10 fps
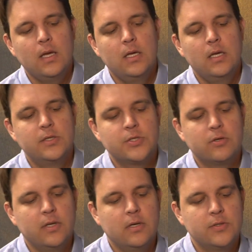I
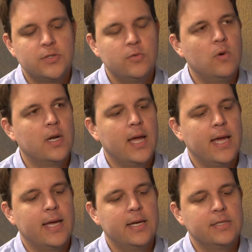certainly also want to
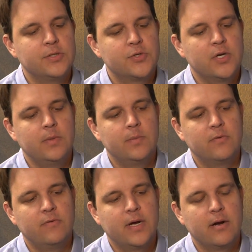add, as a treatment
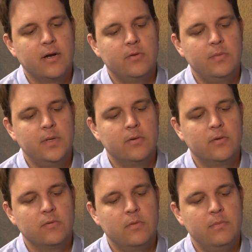provider, I would be
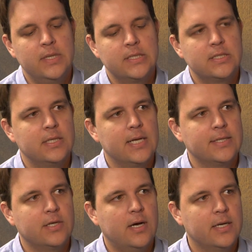remiss in
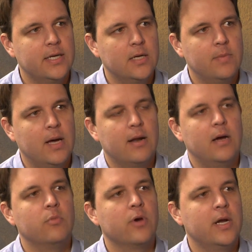not talking about
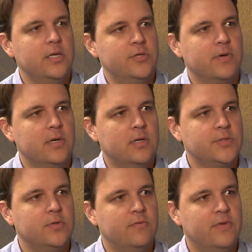how brain injury
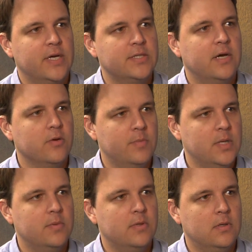also affects other
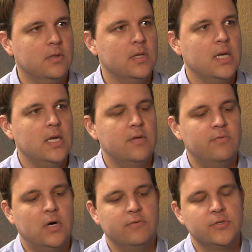people
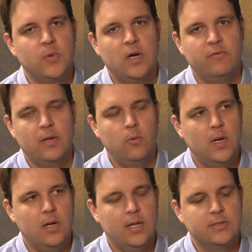involved as
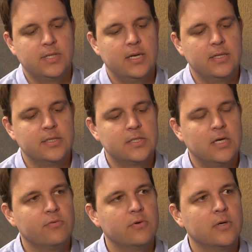well outside of the
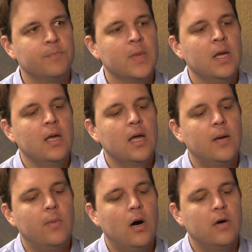sufferer.
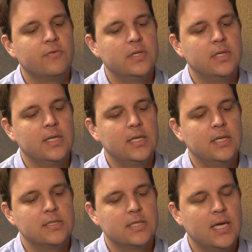Often
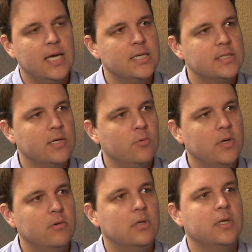is the case that
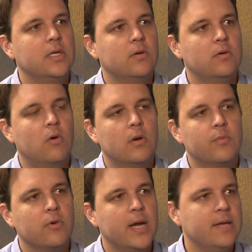we will
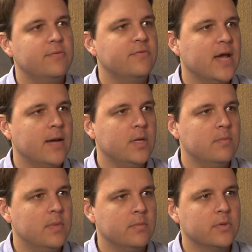incorporate family
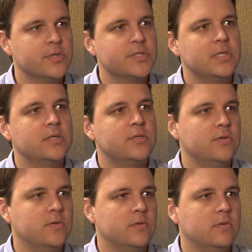members
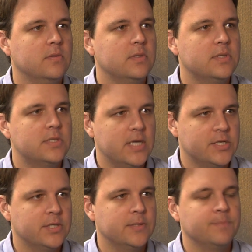into
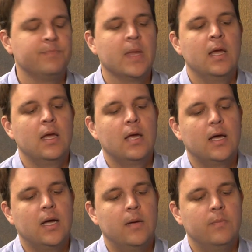session.
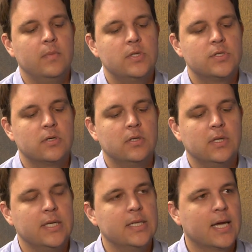
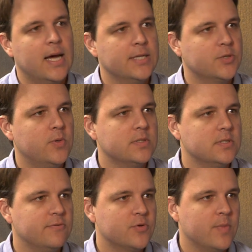Certainly the consequences
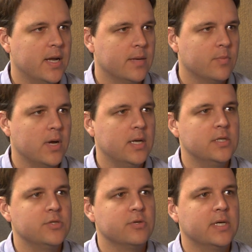of traumatic brain
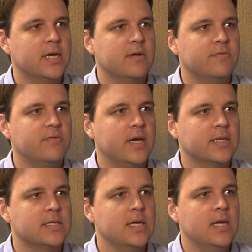injury can
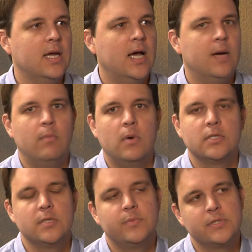affect
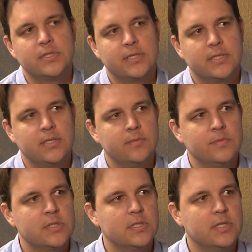multiple
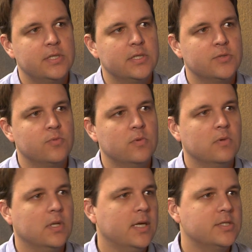systems such as
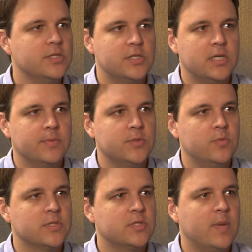relationships
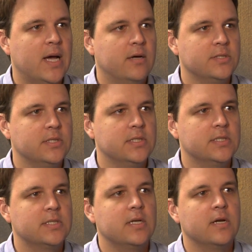with
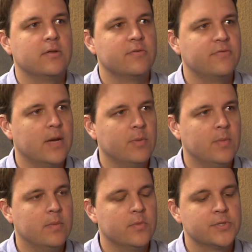spouses and other family
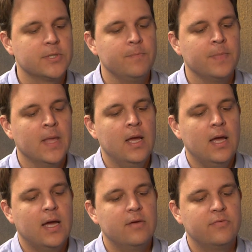members.
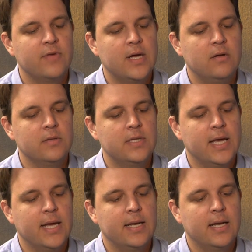I've found
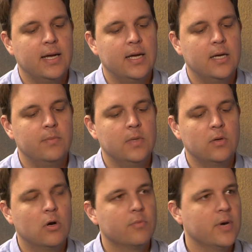that
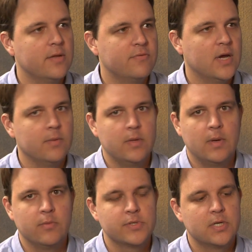incorporating family
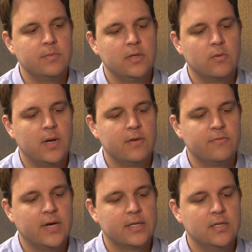members can be quite
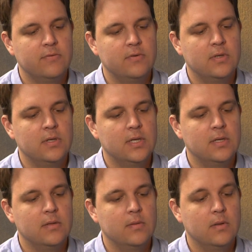effective
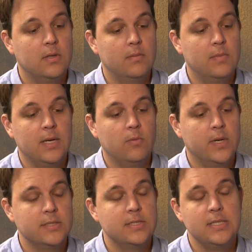and in many
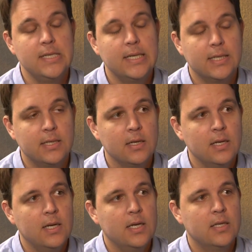ways needed
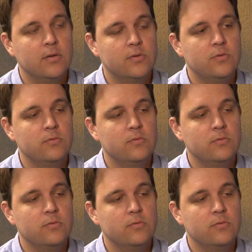in the